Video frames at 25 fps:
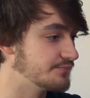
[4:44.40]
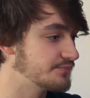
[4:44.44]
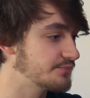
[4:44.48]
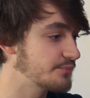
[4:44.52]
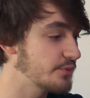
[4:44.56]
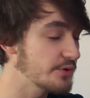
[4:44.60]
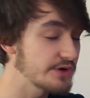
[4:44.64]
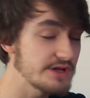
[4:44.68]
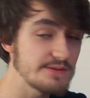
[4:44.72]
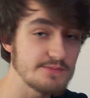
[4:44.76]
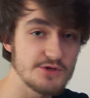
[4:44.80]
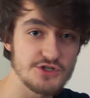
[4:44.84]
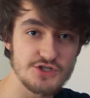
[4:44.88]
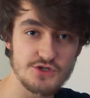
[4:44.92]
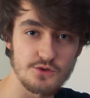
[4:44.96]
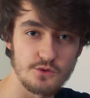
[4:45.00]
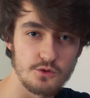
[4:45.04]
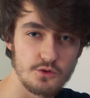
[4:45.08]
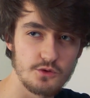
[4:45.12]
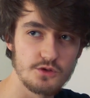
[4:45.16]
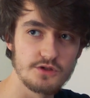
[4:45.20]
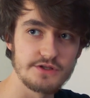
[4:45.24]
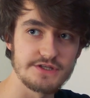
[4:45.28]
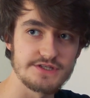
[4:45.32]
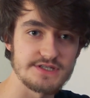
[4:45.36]
pretty much
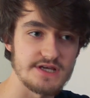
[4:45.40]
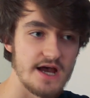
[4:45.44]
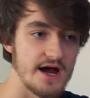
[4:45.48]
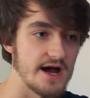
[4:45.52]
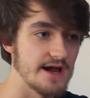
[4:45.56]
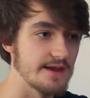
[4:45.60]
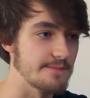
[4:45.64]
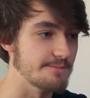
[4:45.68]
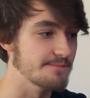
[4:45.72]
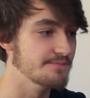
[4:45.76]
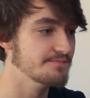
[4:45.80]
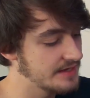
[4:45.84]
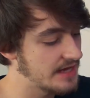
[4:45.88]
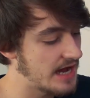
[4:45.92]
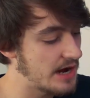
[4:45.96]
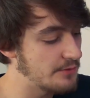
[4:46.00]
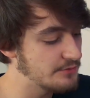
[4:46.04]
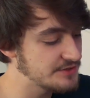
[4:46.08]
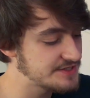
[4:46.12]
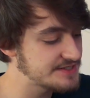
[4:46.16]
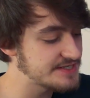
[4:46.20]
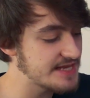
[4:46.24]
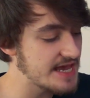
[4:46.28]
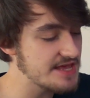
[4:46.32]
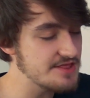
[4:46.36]
all the time. I
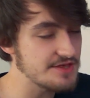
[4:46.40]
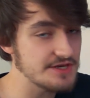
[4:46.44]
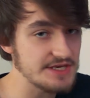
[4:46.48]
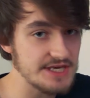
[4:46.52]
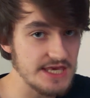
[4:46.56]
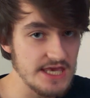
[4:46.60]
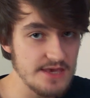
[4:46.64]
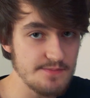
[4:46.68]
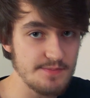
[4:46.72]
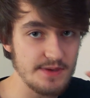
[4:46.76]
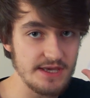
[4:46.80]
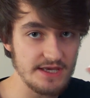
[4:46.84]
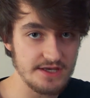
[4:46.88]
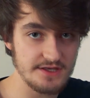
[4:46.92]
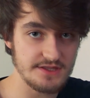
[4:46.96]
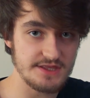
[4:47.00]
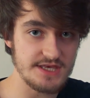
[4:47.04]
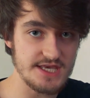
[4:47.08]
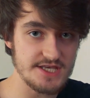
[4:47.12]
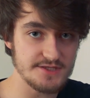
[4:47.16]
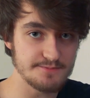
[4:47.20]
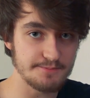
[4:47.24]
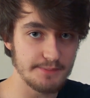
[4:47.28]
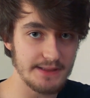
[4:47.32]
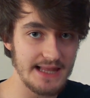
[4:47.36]
would say that keeping
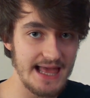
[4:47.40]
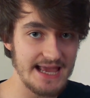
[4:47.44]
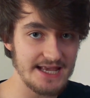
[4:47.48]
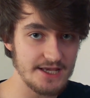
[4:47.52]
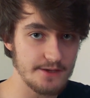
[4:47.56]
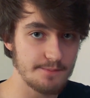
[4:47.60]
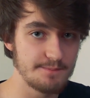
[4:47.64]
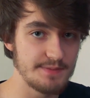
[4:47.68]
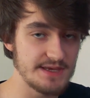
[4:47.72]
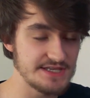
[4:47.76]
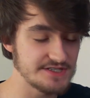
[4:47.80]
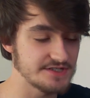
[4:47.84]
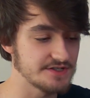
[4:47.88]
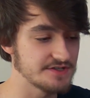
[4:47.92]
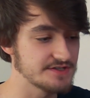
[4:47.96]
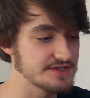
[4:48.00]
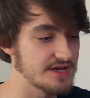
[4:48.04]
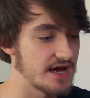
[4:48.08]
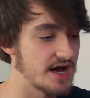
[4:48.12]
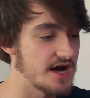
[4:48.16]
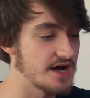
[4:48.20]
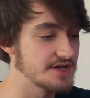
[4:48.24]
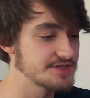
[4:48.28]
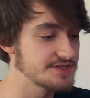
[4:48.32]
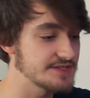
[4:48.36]
these blank business
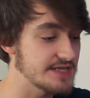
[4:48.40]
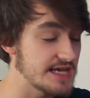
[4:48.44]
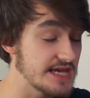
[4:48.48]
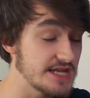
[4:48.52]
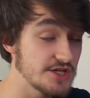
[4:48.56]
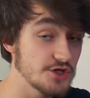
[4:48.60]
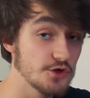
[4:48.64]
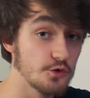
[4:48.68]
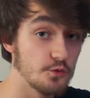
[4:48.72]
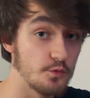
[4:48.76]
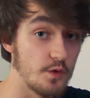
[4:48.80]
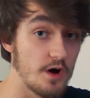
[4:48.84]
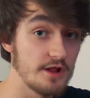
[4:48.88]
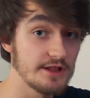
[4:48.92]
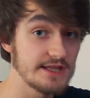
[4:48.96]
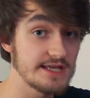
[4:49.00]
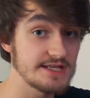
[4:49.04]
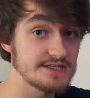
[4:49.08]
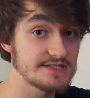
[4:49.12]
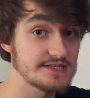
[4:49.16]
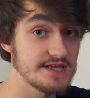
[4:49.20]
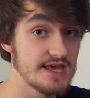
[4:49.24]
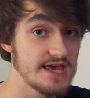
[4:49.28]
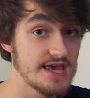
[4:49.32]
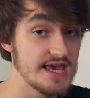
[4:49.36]
cards in your
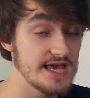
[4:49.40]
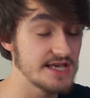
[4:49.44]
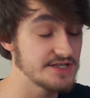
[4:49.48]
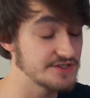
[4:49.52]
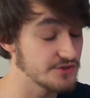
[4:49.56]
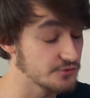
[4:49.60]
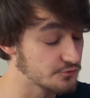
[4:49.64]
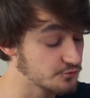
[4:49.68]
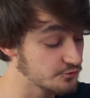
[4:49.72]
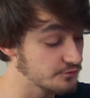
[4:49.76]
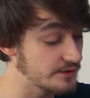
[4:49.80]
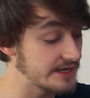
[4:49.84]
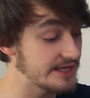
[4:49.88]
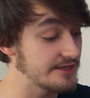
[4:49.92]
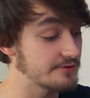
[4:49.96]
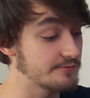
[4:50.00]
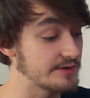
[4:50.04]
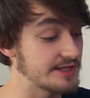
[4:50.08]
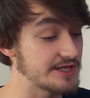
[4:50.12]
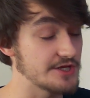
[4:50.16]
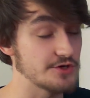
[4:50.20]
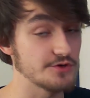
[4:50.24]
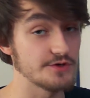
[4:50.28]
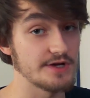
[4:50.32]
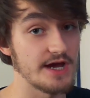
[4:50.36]
wallet is a
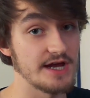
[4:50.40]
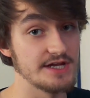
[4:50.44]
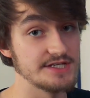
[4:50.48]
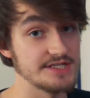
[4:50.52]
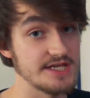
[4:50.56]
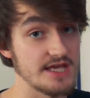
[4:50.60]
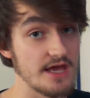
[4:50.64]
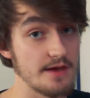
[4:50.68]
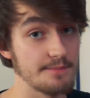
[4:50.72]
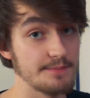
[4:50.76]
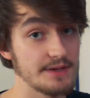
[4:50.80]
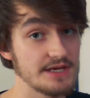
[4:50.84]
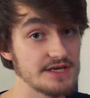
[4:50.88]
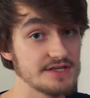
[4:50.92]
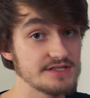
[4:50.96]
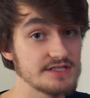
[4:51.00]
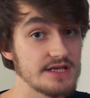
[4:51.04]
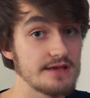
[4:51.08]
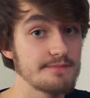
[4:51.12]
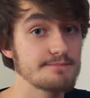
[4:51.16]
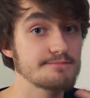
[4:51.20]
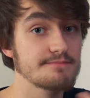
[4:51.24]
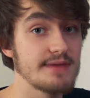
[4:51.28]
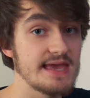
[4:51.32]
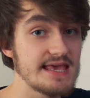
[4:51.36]
really good idea, because
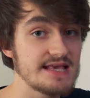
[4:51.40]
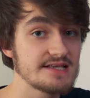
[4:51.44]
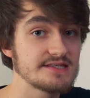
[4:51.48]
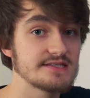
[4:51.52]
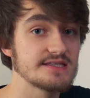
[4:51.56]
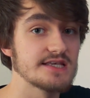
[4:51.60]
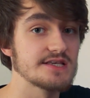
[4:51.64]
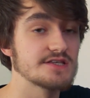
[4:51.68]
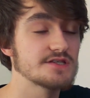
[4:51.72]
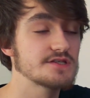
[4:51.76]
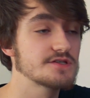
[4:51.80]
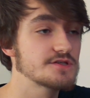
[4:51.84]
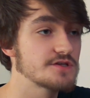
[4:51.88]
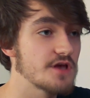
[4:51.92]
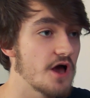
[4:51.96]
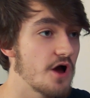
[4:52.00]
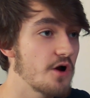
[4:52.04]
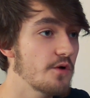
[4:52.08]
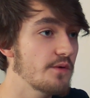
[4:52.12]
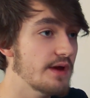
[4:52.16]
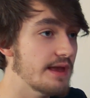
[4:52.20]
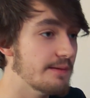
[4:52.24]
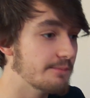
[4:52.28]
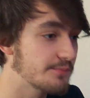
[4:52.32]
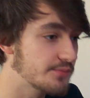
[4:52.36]
it makes this
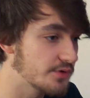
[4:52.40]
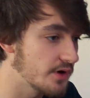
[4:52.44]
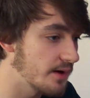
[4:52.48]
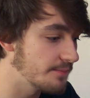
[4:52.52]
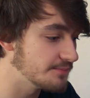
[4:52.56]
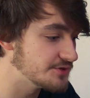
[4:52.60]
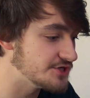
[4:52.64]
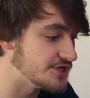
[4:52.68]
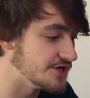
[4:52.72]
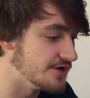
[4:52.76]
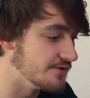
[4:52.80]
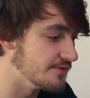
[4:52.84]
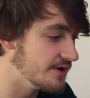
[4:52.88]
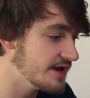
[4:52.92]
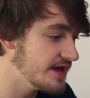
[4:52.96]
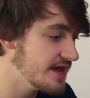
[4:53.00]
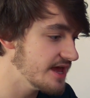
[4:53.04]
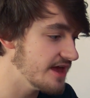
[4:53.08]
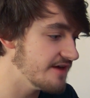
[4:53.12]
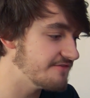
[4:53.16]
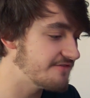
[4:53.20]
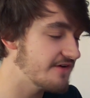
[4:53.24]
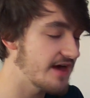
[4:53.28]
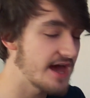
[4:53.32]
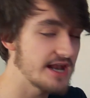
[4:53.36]
so impromptu.
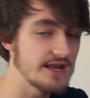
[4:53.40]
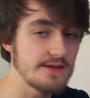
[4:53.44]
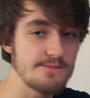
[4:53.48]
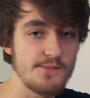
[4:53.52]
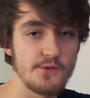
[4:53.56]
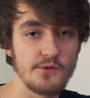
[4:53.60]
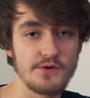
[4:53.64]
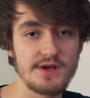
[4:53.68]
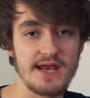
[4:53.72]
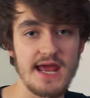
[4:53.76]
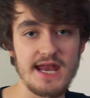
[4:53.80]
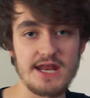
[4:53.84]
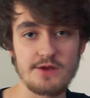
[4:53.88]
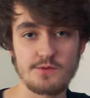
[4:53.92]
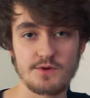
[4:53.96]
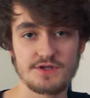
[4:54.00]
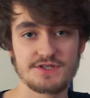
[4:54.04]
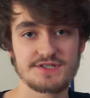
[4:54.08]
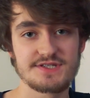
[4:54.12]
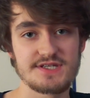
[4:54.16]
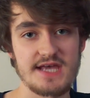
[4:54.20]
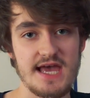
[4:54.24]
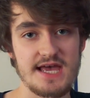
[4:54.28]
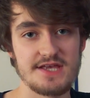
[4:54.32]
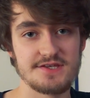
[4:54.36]
If at any point anyone
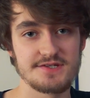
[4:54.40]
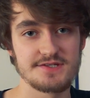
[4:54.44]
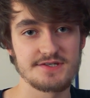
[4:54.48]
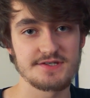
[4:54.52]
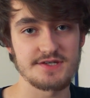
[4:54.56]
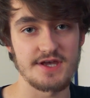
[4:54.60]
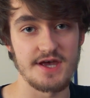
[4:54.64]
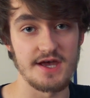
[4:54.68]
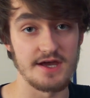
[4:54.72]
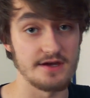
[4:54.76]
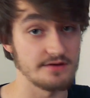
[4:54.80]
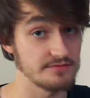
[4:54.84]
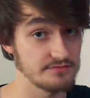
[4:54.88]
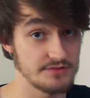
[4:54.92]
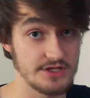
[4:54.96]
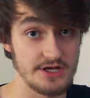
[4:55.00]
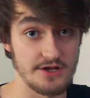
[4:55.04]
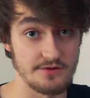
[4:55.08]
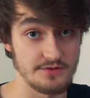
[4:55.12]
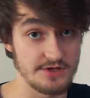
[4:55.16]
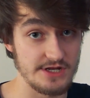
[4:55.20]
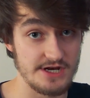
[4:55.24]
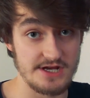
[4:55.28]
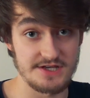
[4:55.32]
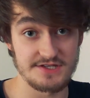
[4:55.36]
says, you
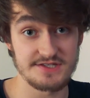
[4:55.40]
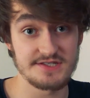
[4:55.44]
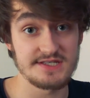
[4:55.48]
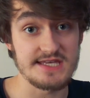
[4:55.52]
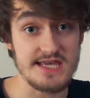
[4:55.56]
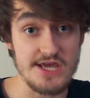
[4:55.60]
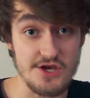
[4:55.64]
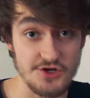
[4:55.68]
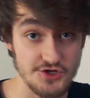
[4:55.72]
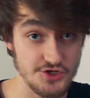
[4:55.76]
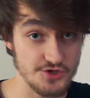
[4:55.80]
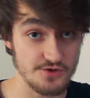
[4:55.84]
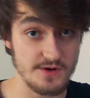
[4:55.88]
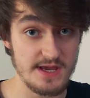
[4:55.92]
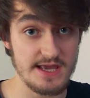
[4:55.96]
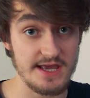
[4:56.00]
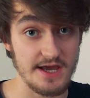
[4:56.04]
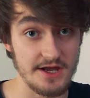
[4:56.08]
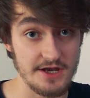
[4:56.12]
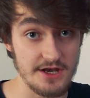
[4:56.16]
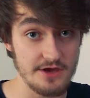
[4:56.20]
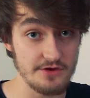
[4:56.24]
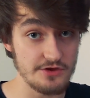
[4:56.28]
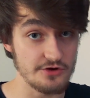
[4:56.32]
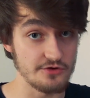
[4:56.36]
know, can I see a trick?
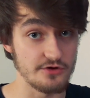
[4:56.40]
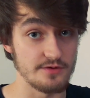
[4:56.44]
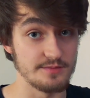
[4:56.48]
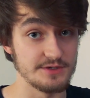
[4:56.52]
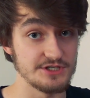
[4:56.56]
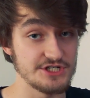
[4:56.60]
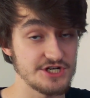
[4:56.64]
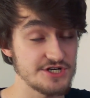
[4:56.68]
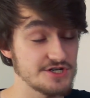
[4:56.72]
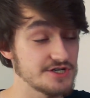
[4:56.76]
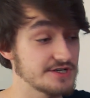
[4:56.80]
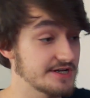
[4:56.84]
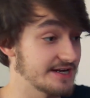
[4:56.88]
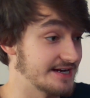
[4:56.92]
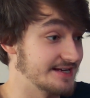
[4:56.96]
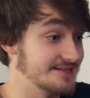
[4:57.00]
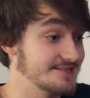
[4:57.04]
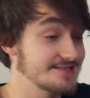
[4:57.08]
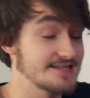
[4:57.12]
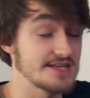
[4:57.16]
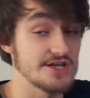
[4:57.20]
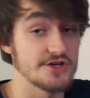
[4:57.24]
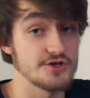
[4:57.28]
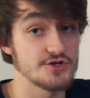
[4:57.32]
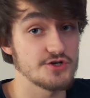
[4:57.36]
I know you're a magician, can I
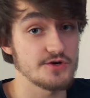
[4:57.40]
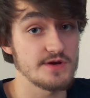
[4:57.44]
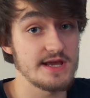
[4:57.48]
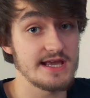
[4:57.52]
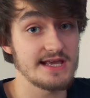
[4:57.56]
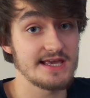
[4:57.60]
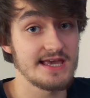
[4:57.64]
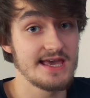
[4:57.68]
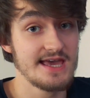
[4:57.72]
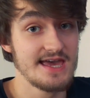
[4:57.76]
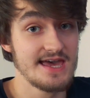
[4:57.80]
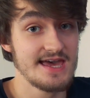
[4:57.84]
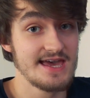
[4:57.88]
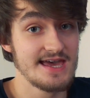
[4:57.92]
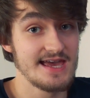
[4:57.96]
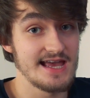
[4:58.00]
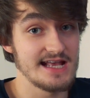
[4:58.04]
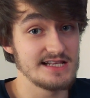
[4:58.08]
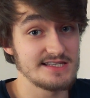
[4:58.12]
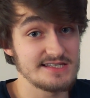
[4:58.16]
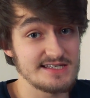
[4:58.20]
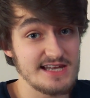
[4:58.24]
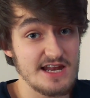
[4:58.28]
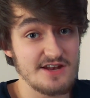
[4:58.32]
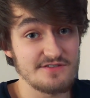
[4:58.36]
see a trick?
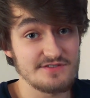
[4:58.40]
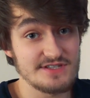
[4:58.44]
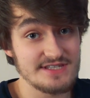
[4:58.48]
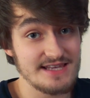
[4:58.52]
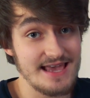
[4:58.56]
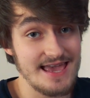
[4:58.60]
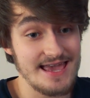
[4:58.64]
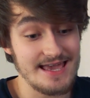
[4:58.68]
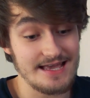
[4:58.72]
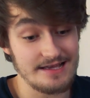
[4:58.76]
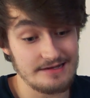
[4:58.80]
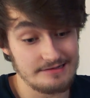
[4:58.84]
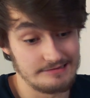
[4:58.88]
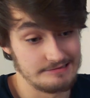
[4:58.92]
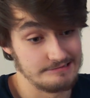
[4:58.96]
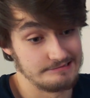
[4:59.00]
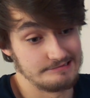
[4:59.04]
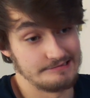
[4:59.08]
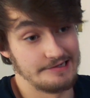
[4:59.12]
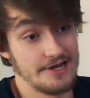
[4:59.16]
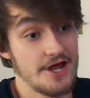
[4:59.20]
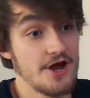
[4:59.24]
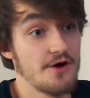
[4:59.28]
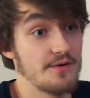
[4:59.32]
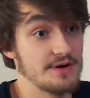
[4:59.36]
Instead of saying,
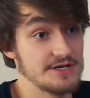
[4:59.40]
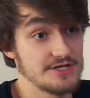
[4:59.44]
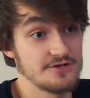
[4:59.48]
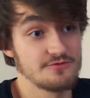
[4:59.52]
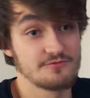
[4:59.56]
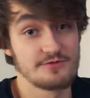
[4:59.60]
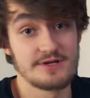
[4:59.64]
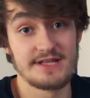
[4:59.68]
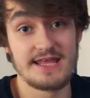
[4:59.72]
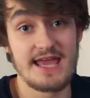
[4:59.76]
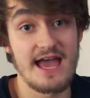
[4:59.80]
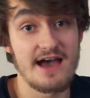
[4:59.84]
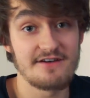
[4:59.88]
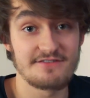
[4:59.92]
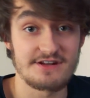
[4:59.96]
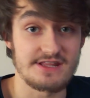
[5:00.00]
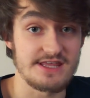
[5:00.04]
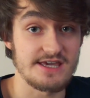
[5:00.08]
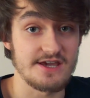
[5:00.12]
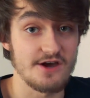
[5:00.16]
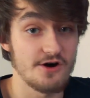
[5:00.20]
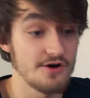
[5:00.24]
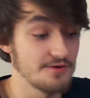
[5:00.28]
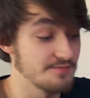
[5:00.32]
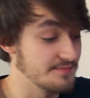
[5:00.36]
oh no, I don't really have
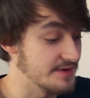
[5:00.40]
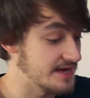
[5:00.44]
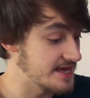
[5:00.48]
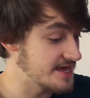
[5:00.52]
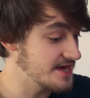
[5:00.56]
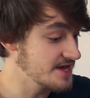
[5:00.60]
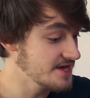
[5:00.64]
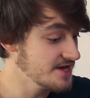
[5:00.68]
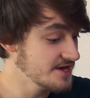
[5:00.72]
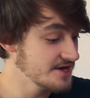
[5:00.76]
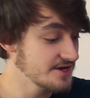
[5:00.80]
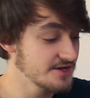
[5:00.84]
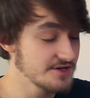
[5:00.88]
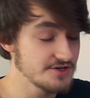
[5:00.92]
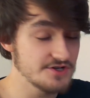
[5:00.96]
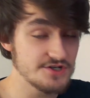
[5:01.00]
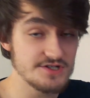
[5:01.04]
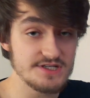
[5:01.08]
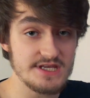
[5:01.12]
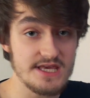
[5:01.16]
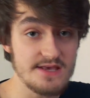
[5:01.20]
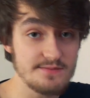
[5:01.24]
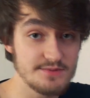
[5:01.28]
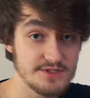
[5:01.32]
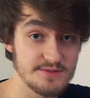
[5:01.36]
anything on me,
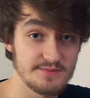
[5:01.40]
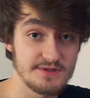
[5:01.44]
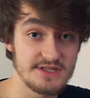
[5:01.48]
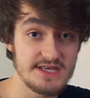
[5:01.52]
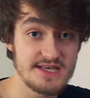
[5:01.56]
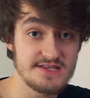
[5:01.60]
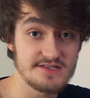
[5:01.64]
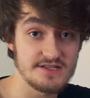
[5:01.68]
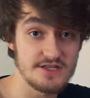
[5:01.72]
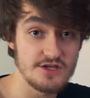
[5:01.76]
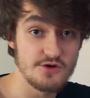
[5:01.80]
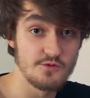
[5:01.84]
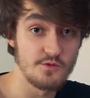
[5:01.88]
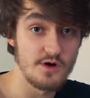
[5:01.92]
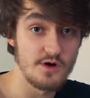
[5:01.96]
just keep some of these in your